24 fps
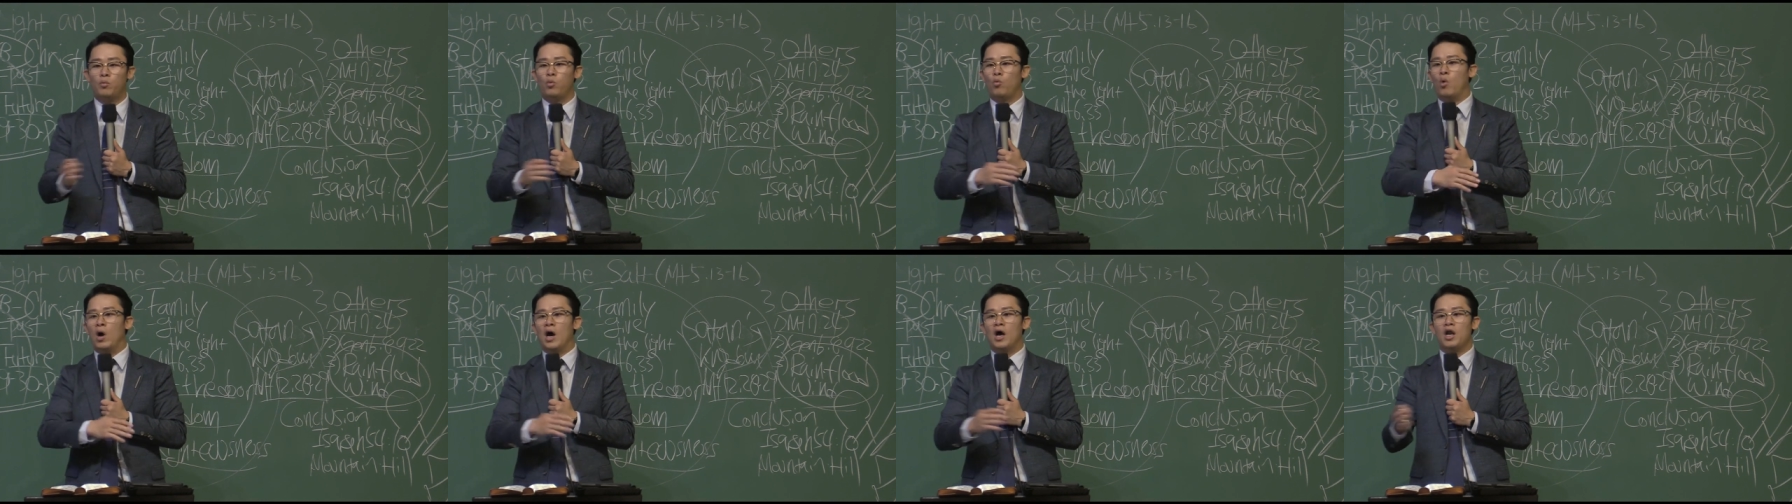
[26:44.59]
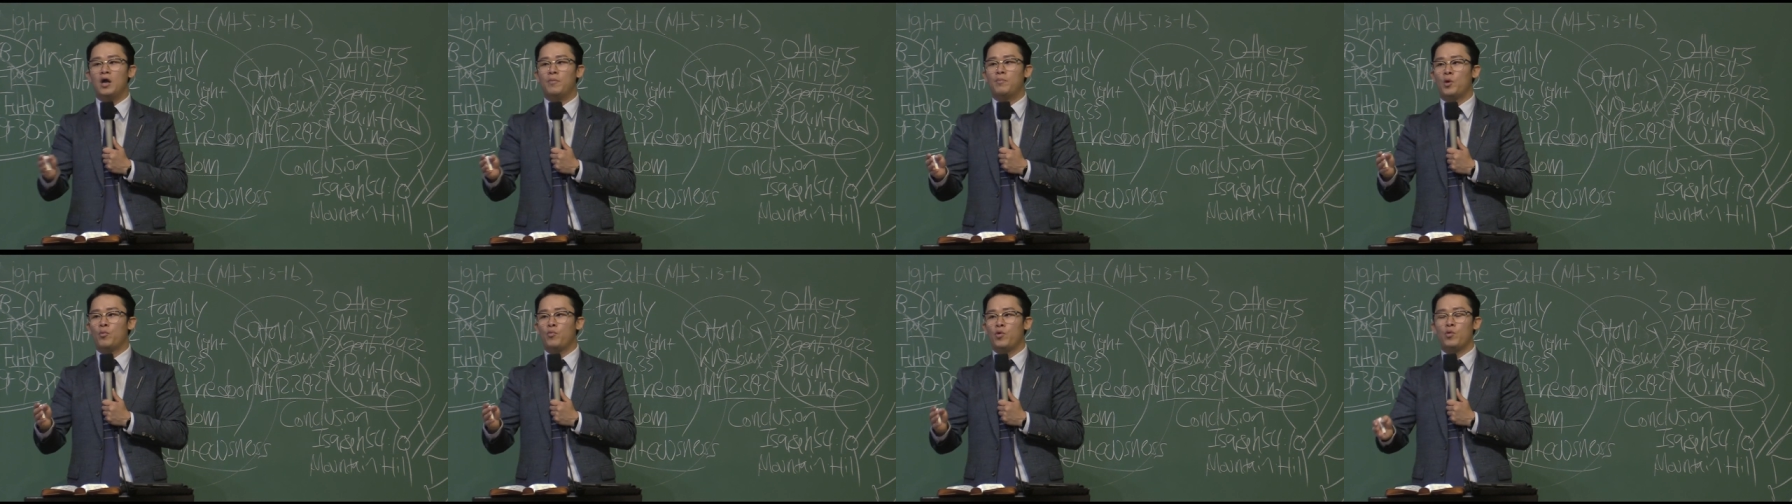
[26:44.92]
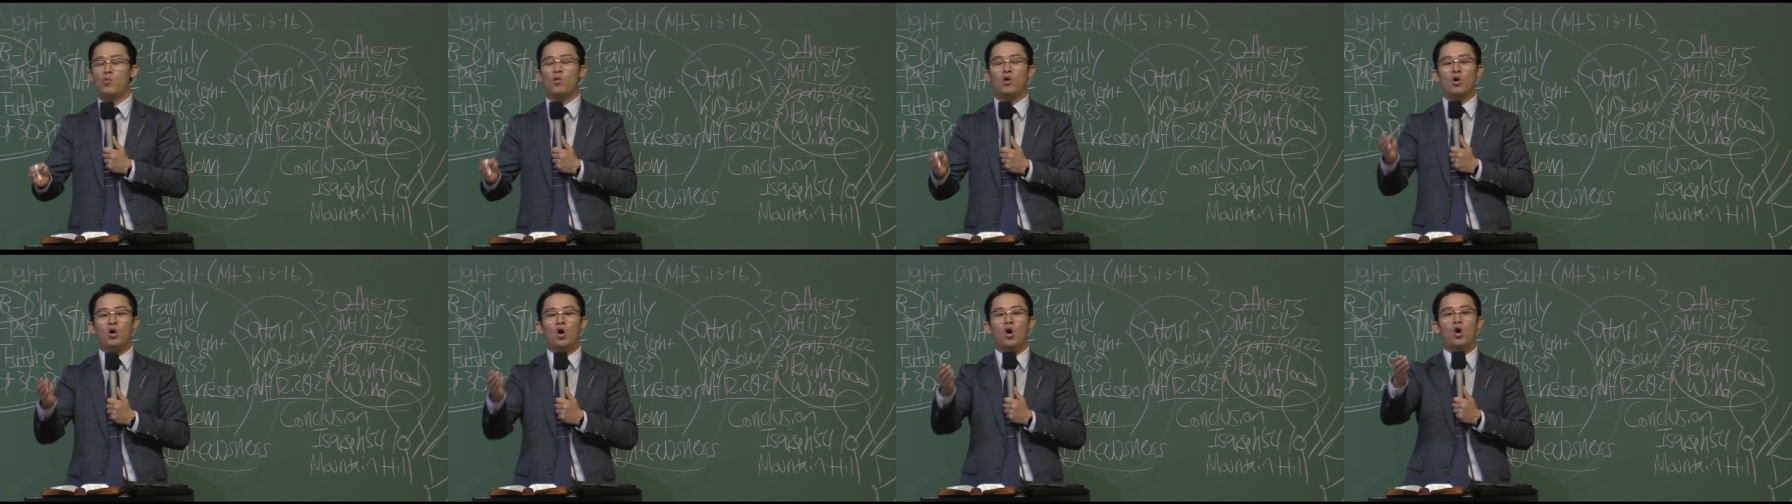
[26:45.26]
whatever we
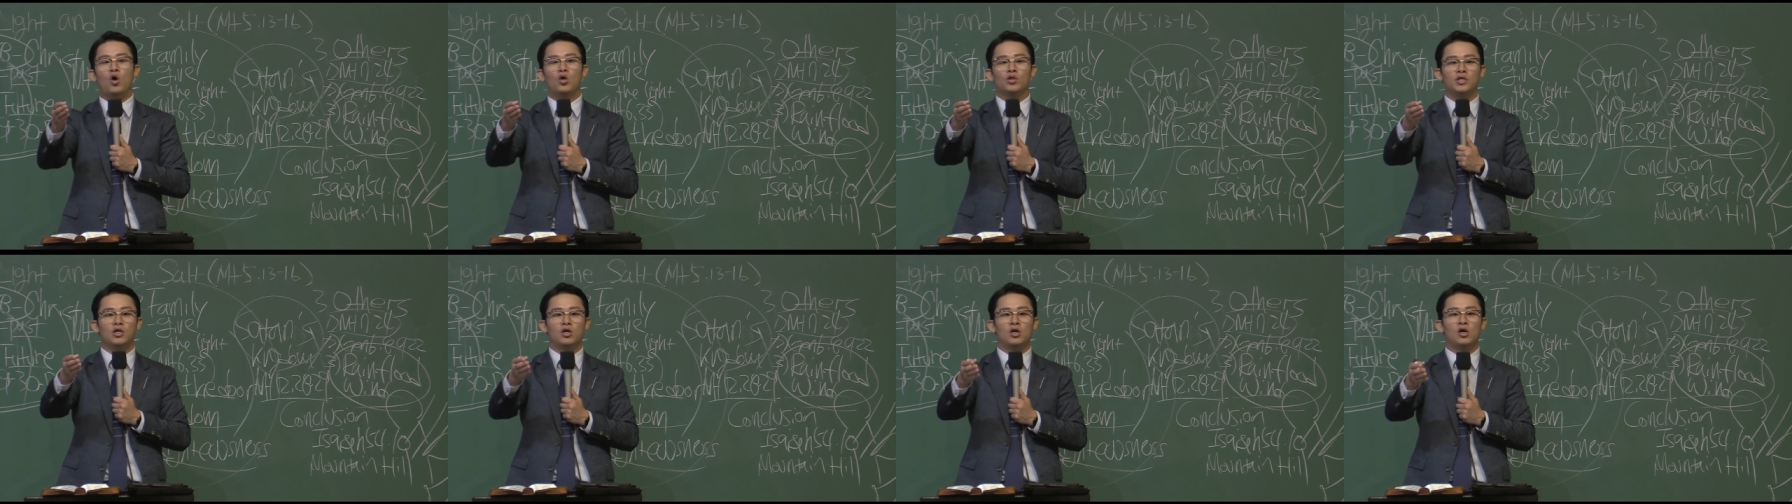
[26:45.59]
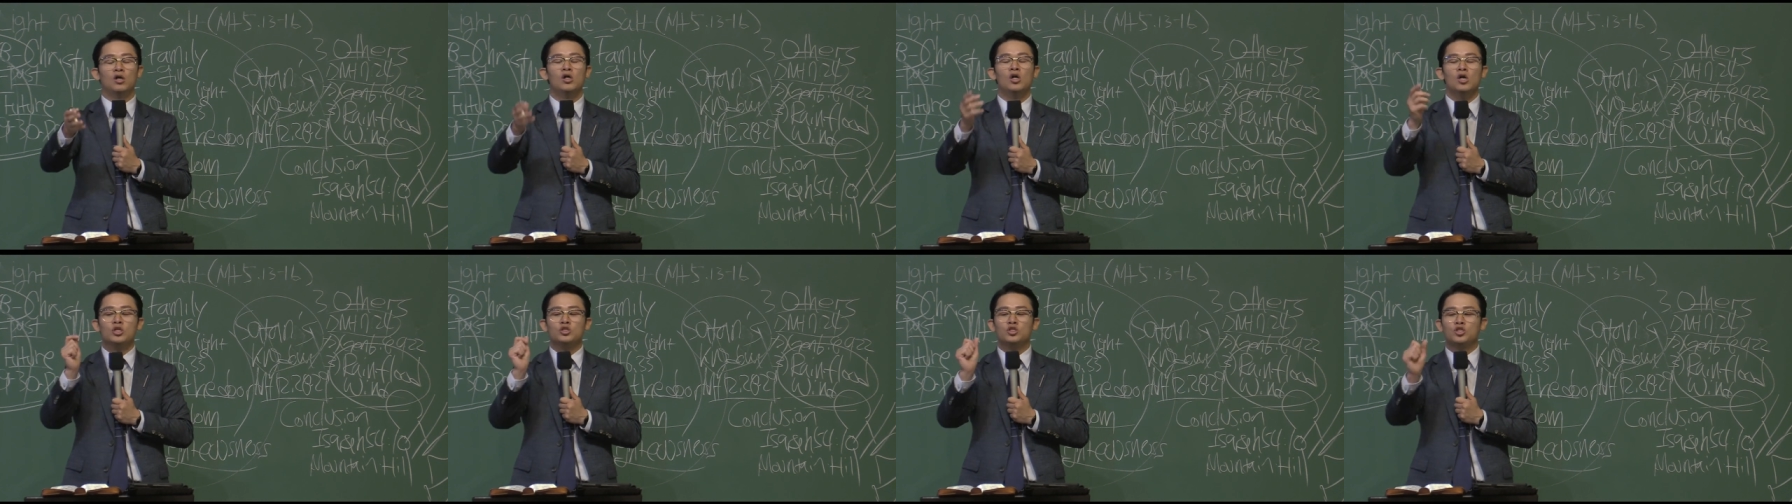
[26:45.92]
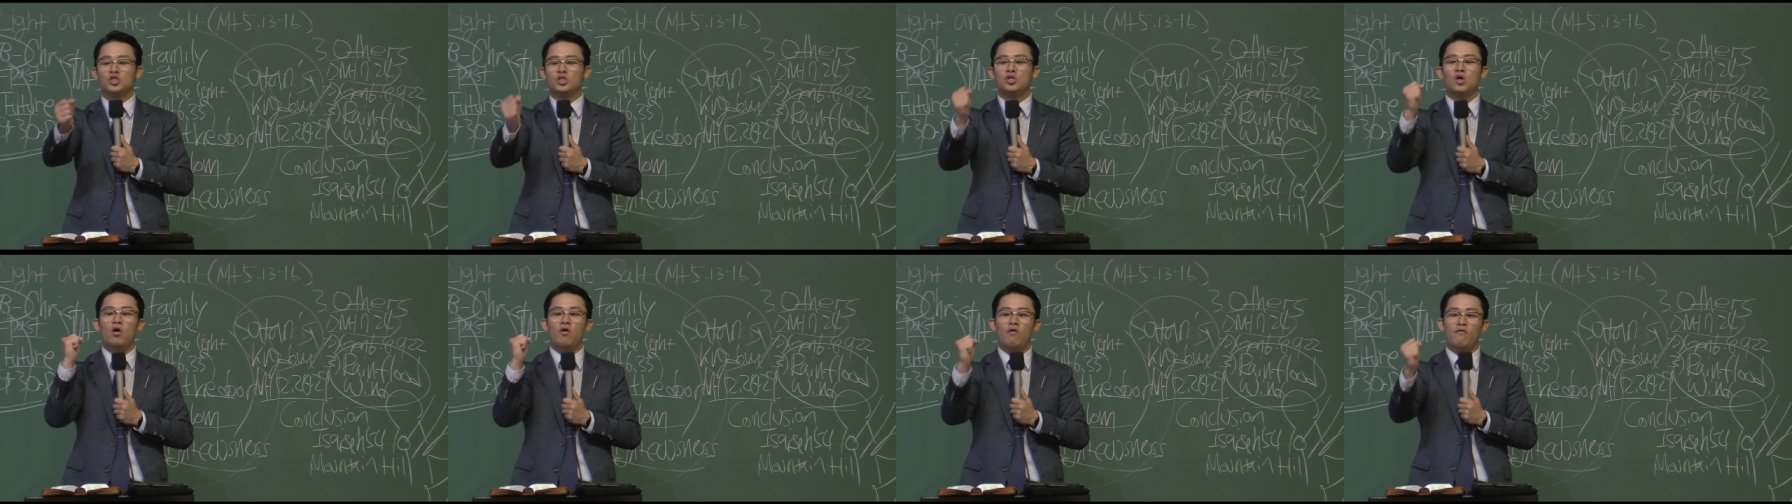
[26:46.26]
were holding on
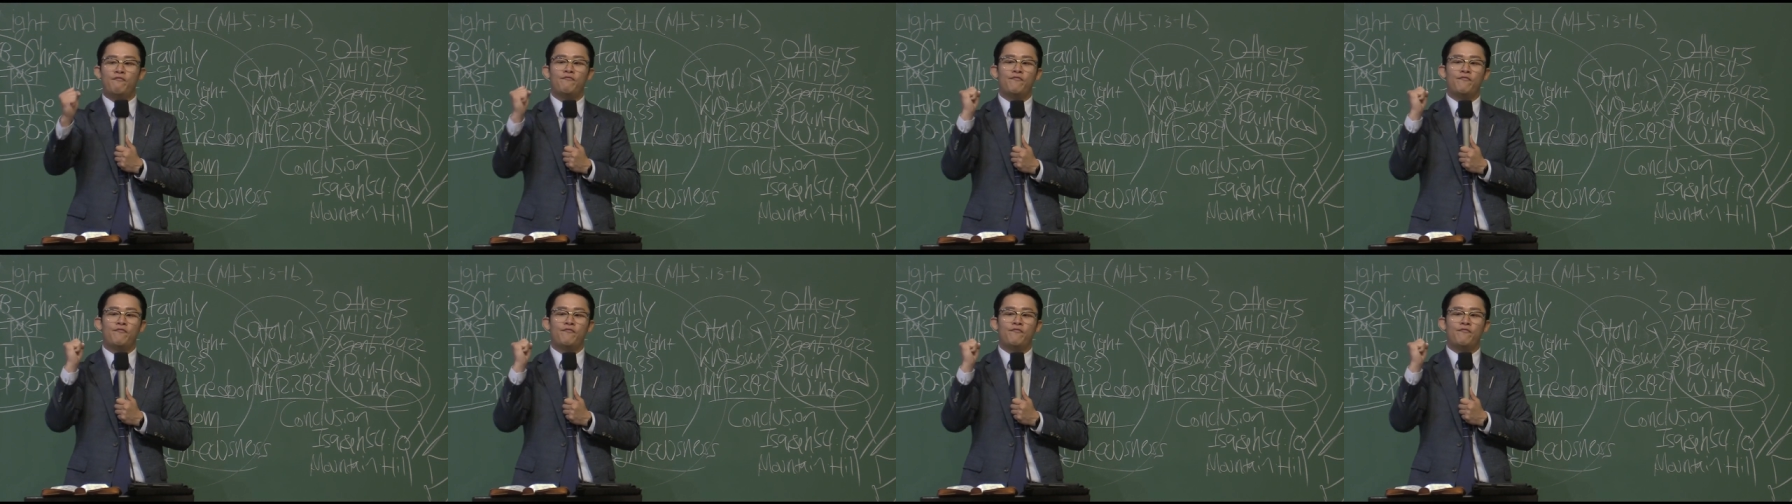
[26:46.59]
so